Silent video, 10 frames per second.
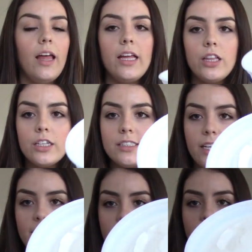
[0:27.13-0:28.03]
It looks
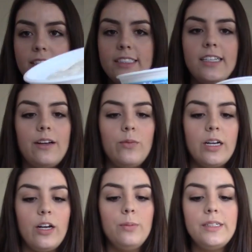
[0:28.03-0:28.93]
like this and when
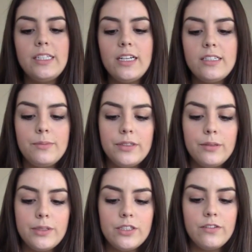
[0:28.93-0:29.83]
I opened it I spilled
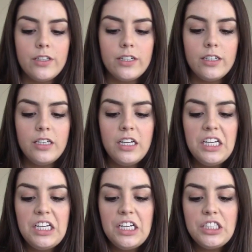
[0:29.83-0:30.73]
a bunch of the
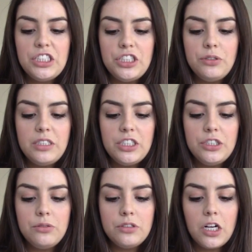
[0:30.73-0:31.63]
juicy
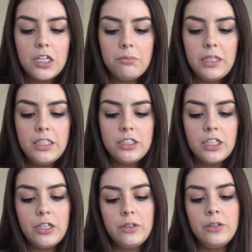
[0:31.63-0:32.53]
juice on me so